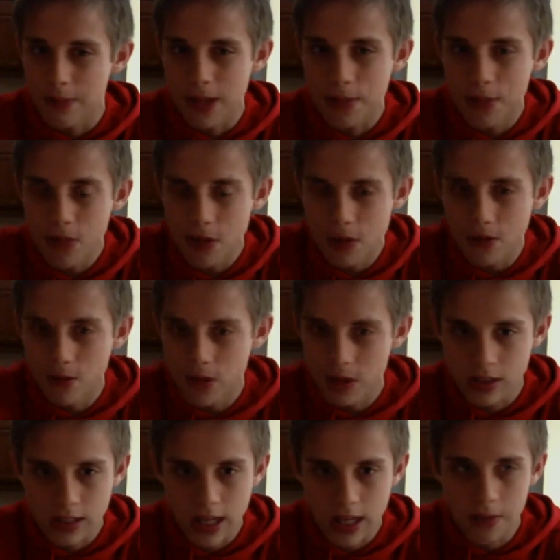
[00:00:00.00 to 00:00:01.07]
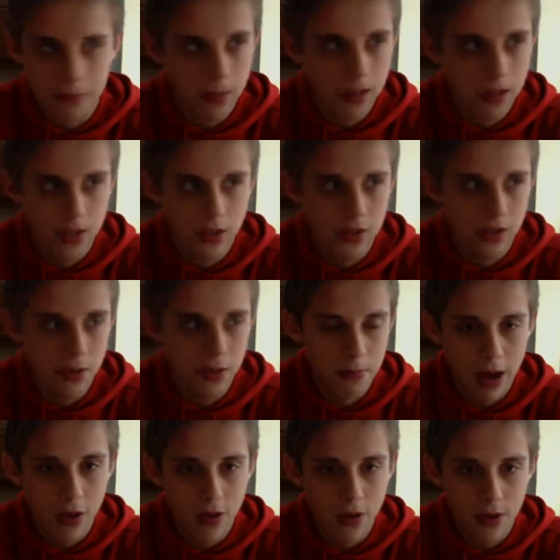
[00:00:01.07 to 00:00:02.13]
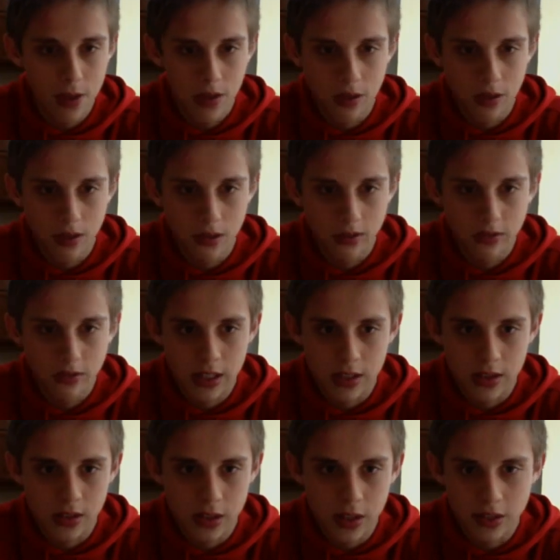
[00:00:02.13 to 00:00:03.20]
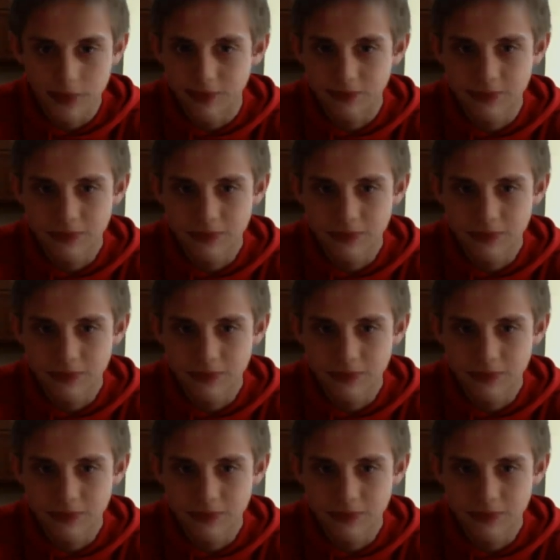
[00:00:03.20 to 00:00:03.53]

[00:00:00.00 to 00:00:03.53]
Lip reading: People aren't saying much about it that's good.